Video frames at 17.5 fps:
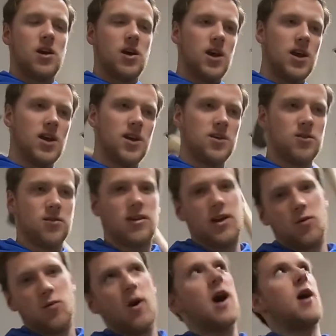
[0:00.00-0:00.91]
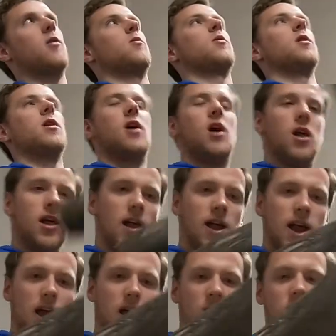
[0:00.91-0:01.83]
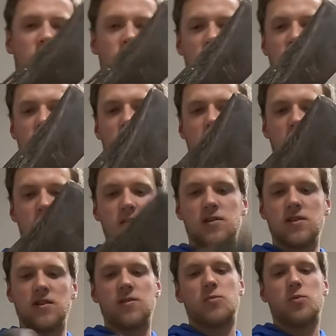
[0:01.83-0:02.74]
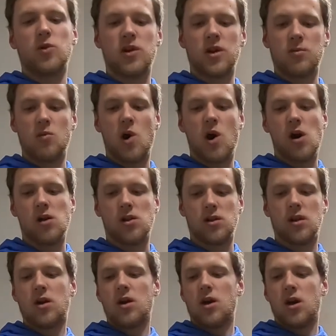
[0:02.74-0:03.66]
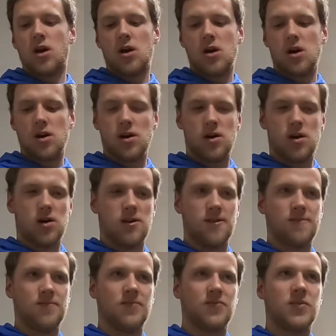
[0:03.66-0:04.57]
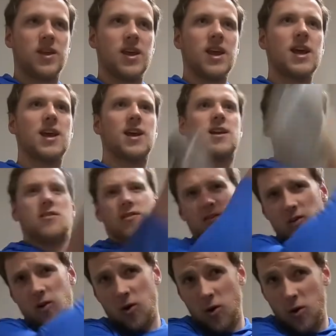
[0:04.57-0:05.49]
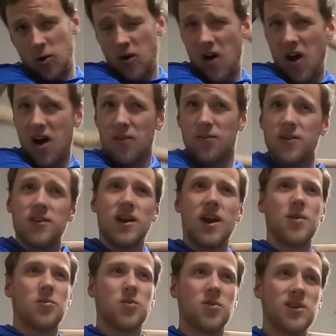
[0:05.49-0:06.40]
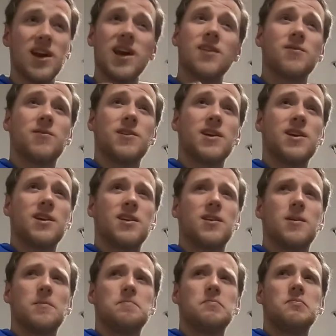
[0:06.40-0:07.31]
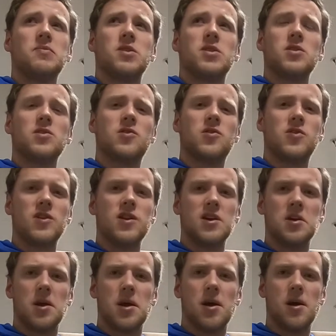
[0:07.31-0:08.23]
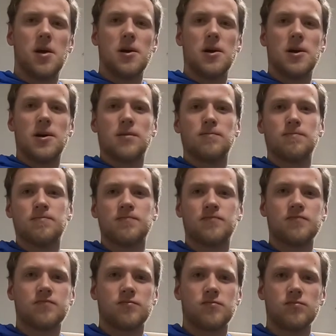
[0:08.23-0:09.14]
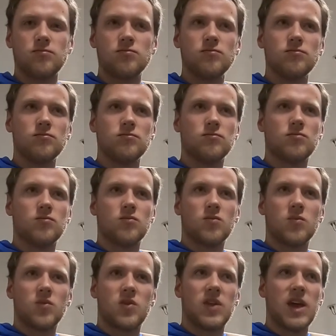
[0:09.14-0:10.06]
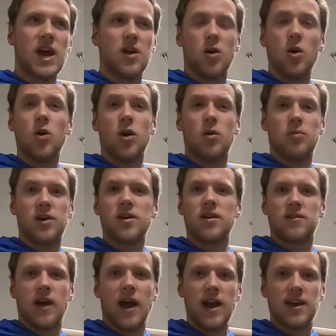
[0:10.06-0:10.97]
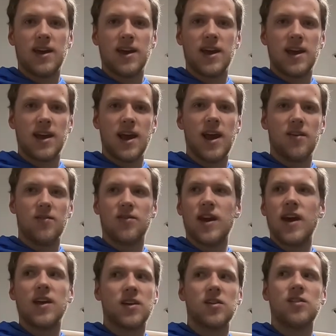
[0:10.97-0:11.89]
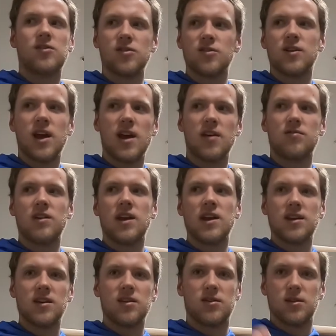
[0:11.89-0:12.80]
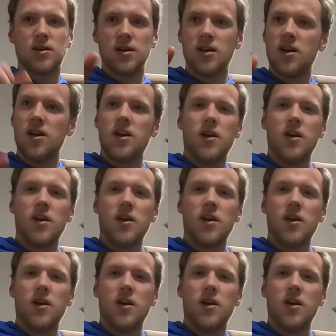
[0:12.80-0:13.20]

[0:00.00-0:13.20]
And you're like, wow, well, all I have is this crusty splitting maul. And so oftentimes with envy, you see that, oh, because I can't have that, he shouldn't have that either.